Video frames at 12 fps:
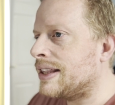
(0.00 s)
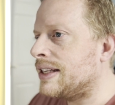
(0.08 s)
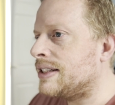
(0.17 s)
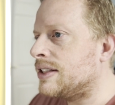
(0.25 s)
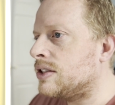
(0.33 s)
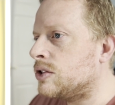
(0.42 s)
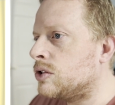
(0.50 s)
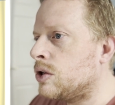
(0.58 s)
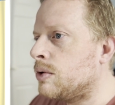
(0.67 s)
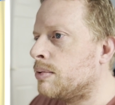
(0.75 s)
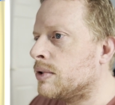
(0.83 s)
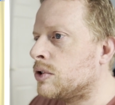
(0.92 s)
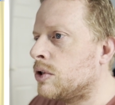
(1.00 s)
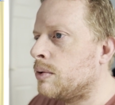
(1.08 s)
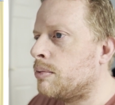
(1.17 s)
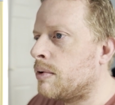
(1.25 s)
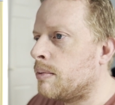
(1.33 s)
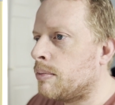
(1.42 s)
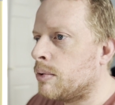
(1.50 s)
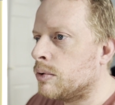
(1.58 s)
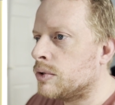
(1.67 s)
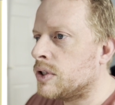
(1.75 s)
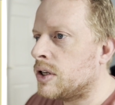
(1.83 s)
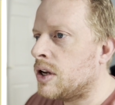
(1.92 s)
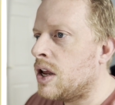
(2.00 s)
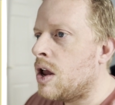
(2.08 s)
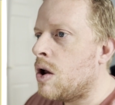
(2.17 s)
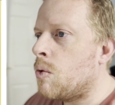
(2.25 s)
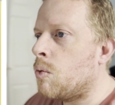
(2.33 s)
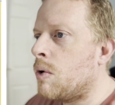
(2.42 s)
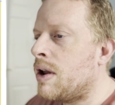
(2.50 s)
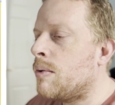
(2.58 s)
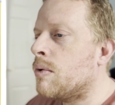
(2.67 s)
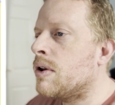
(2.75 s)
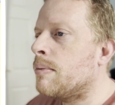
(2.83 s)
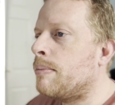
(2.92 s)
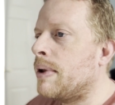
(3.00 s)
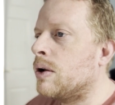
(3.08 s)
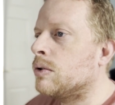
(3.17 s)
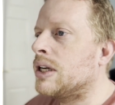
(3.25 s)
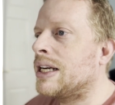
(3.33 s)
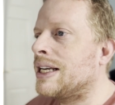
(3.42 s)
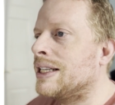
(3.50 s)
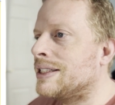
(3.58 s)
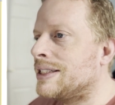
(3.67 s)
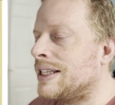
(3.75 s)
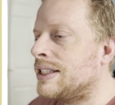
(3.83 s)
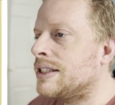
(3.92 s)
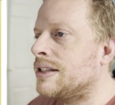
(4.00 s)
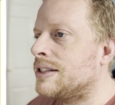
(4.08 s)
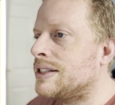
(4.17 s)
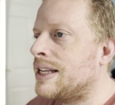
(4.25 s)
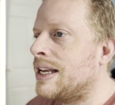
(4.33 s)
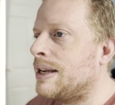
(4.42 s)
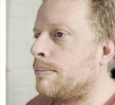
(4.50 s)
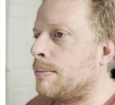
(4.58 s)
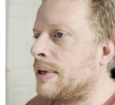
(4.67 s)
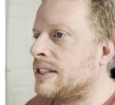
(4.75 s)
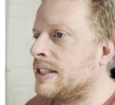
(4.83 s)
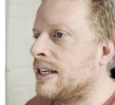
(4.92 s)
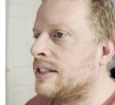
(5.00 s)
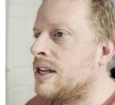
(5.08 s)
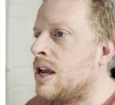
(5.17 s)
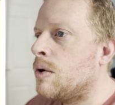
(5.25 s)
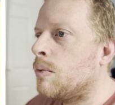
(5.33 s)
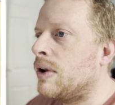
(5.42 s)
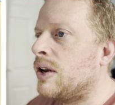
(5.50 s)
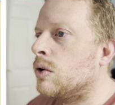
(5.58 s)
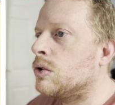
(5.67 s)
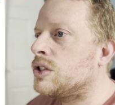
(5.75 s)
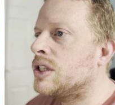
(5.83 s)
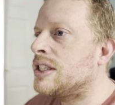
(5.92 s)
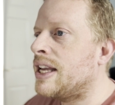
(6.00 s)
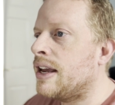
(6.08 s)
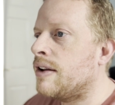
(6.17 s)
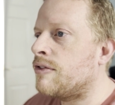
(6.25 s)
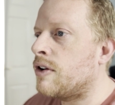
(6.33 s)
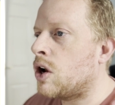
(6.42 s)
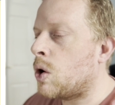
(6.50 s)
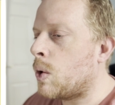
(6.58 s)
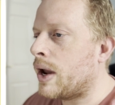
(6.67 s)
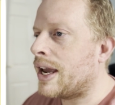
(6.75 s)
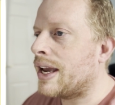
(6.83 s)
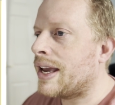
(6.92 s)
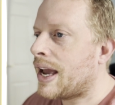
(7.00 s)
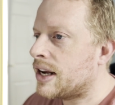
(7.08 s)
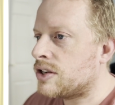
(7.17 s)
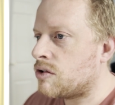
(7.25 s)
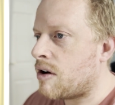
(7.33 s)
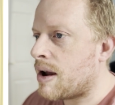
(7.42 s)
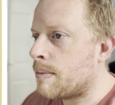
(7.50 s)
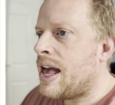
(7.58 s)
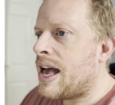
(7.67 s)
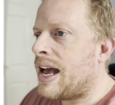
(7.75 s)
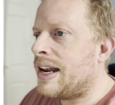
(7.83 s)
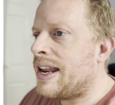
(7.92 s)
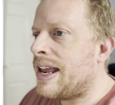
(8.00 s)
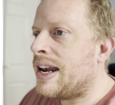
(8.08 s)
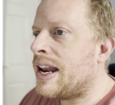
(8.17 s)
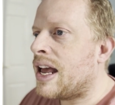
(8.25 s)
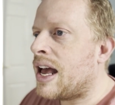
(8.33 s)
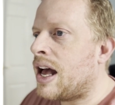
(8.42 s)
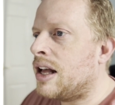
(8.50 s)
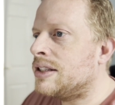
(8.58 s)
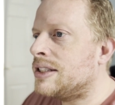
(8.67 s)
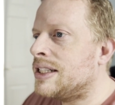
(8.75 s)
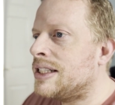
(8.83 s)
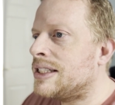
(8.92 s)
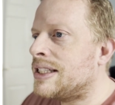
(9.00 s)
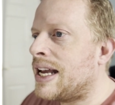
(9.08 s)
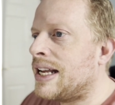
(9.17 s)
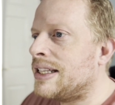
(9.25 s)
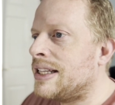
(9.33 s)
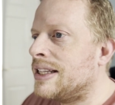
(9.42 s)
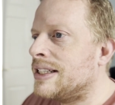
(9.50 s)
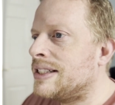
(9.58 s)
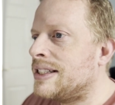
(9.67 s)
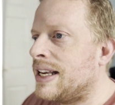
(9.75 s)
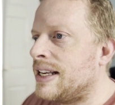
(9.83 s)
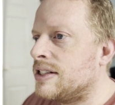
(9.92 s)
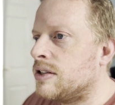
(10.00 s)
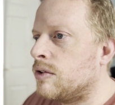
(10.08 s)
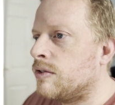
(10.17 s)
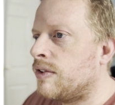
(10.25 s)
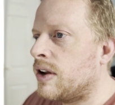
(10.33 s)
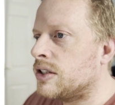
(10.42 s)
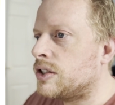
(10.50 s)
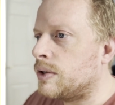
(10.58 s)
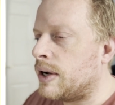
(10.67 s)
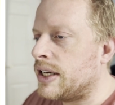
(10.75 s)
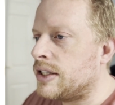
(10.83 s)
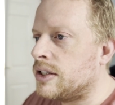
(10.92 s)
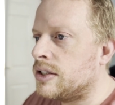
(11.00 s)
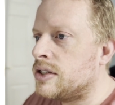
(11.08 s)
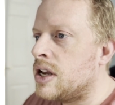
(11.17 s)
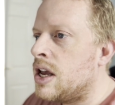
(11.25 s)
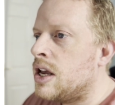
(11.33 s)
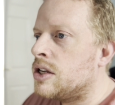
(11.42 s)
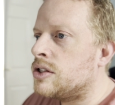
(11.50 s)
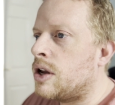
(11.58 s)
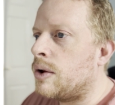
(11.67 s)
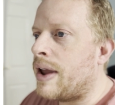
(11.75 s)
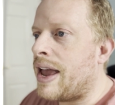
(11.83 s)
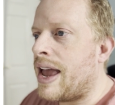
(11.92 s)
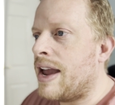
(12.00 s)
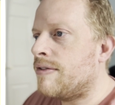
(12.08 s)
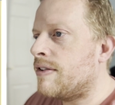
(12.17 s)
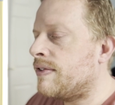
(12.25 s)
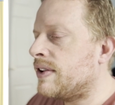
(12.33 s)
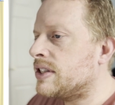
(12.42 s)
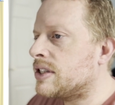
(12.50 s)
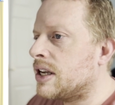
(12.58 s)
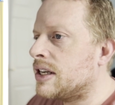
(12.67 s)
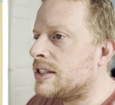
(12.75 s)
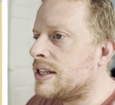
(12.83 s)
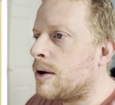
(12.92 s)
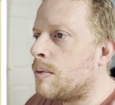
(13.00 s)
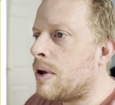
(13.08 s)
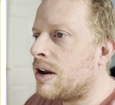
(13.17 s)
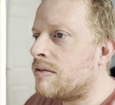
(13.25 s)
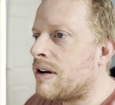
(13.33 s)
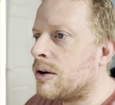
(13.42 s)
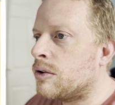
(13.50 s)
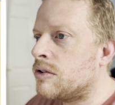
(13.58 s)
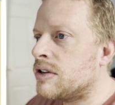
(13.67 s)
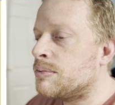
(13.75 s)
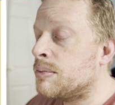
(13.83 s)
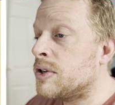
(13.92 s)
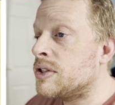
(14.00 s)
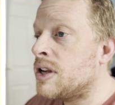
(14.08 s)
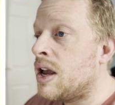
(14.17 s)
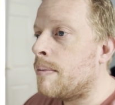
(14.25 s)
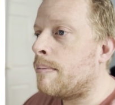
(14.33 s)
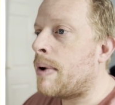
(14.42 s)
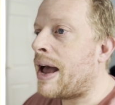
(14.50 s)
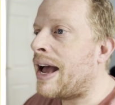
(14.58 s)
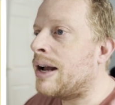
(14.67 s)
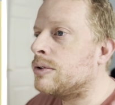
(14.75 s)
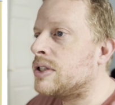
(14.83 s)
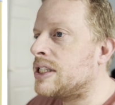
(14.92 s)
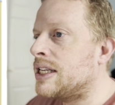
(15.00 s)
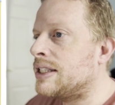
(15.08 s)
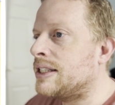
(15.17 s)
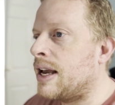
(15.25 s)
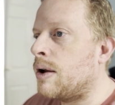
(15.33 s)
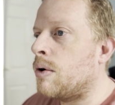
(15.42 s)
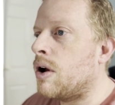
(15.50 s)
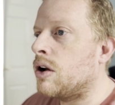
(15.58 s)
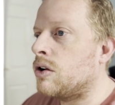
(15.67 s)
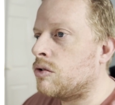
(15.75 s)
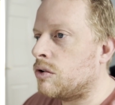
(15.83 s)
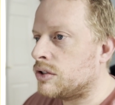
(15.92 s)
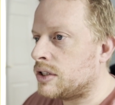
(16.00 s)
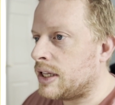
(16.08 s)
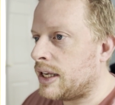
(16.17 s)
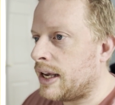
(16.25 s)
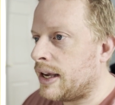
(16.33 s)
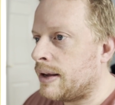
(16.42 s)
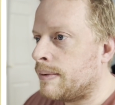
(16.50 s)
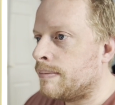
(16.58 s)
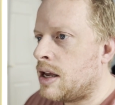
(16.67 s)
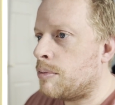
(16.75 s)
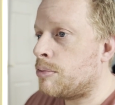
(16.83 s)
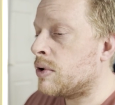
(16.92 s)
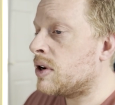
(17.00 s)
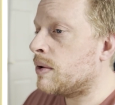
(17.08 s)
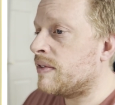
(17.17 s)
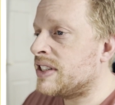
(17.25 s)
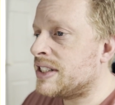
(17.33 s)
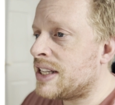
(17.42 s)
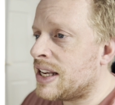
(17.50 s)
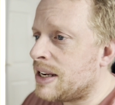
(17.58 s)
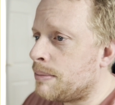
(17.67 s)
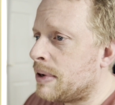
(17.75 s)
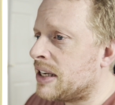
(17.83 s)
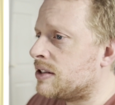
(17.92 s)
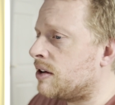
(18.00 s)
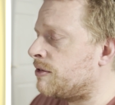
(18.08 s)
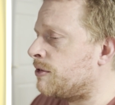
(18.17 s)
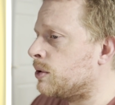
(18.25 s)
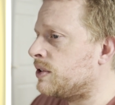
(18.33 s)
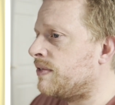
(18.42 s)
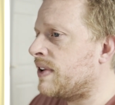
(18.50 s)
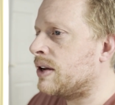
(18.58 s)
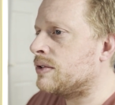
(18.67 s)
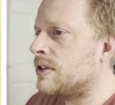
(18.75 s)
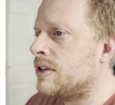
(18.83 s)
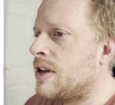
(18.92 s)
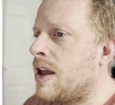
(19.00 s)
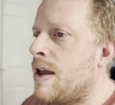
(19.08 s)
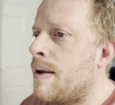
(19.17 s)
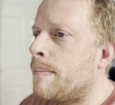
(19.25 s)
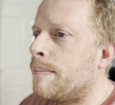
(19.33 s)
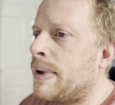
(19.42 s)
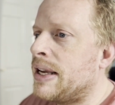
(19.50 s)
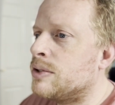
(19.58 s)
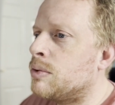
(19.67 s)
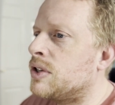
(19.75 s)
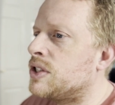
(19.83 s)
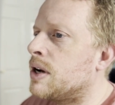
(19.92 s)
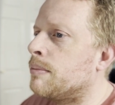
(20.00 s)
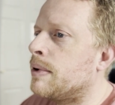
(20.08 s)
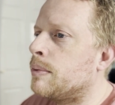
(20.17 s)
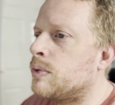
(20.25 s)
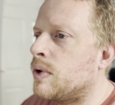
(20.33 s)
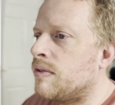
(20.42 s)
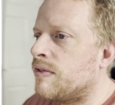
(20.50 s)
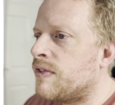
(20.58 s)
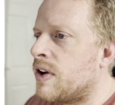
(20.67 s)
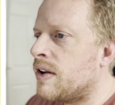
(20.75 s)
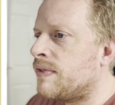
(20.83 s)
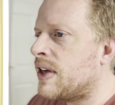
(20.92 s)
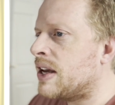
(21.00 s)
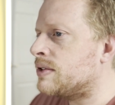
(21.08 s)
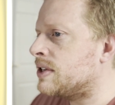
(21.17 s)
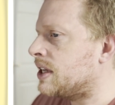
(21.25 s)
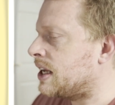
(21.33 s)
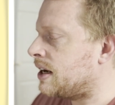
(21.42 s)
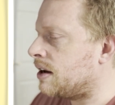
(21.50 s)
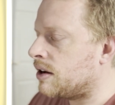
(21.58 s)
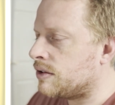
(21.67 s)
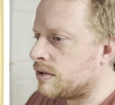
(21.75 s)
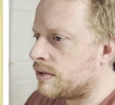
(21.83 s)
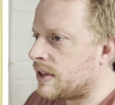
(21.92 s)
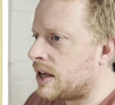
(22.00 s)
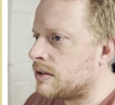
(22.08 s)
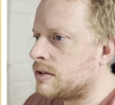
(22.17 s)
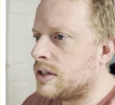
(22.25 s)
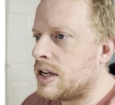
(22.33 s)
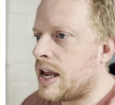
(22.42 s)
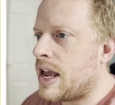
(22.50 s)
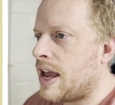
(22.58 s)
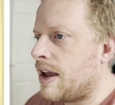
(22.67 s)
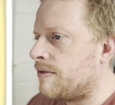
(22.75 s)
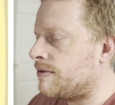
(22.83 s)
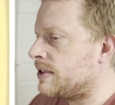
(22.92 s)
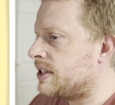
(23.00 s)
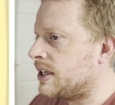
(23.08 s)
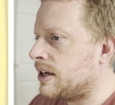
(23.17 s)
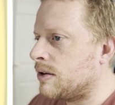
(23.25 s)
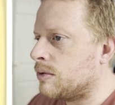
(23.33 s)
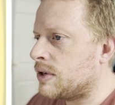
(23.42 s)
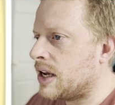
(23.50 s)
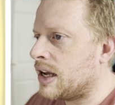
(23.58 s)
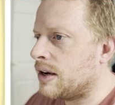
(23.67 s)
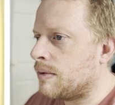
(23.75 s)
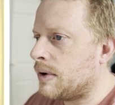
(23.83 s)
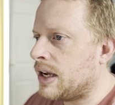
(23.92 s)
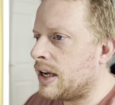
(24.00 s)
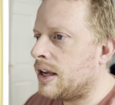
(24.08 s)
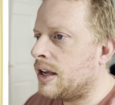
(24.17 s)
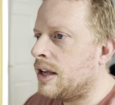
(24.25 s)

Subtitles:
this is super important. We want to build a consistent, steady business. We're not just here for a quick cash grab. And then understanding the seasonal fluctuations. So everything's going to sell well around Christmas, but how does it sell across the year? A product with a steady BSR of 40,000 beats one jumping between 5,000 and 100,000 every single day of the week.